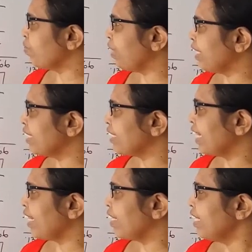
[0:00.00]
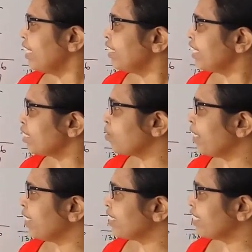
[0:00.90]
9, 6 13
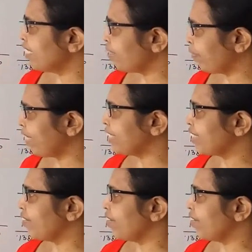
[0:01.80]
7, 8